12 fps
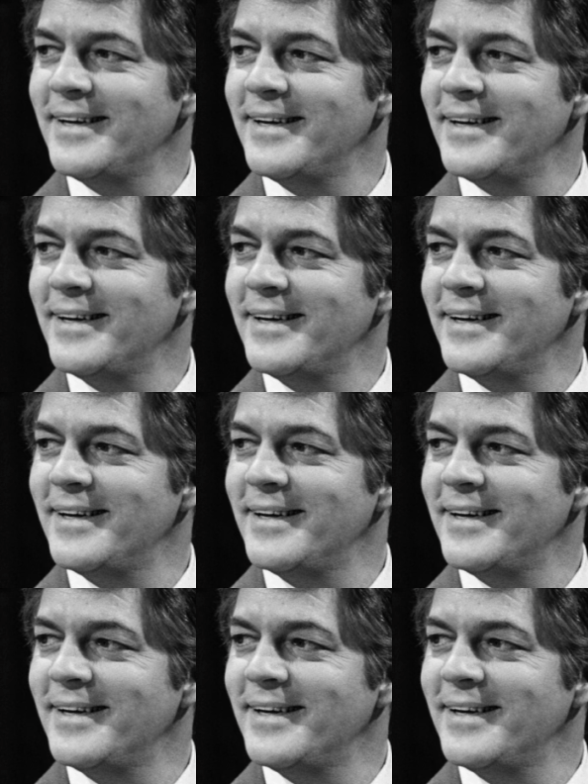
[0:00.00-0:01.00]

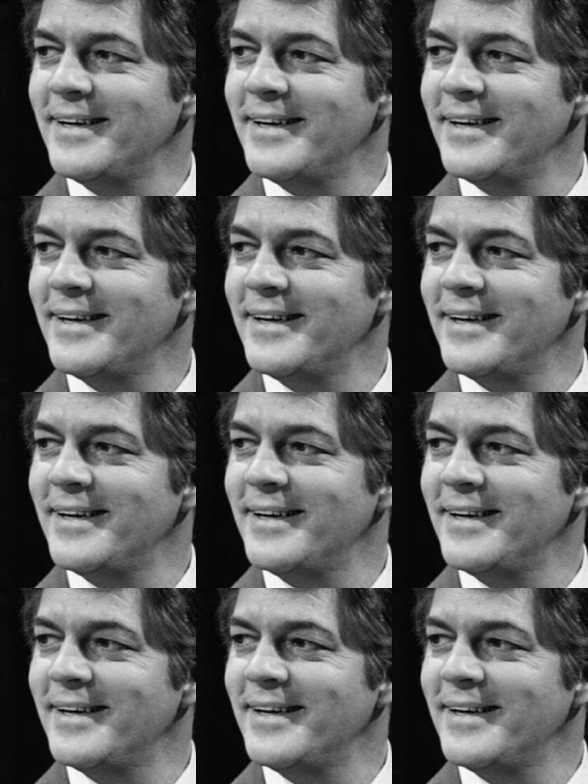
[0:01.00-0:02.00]

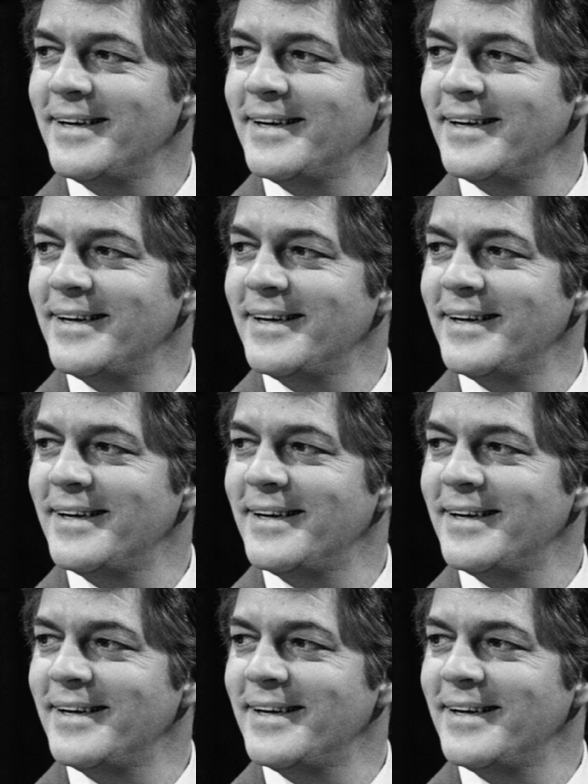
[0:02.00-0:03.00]

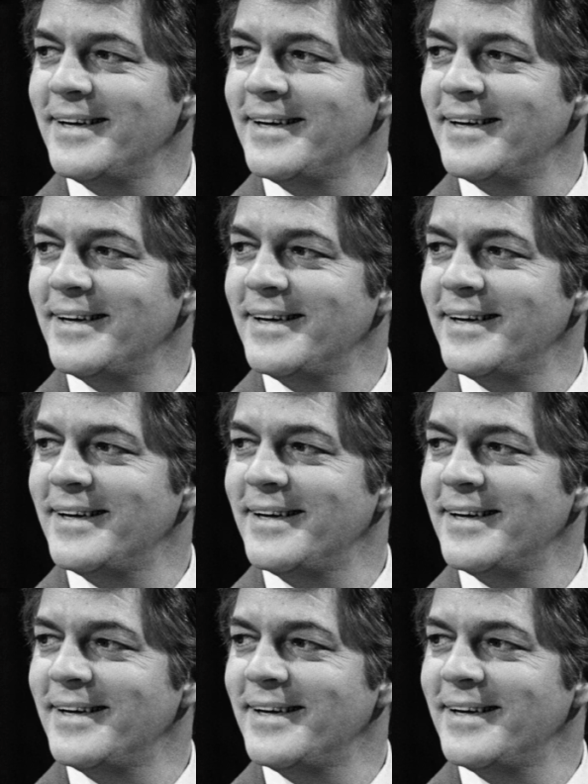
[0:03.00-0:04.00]

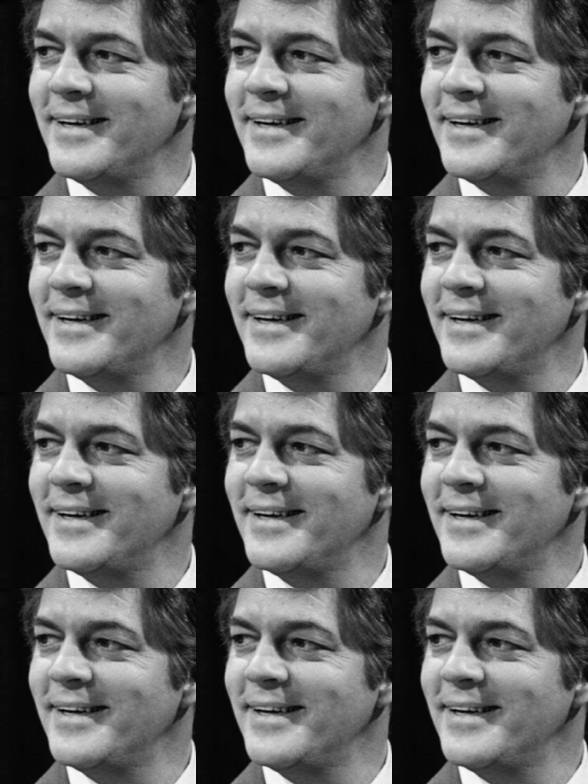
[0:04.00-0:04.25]
[no speech]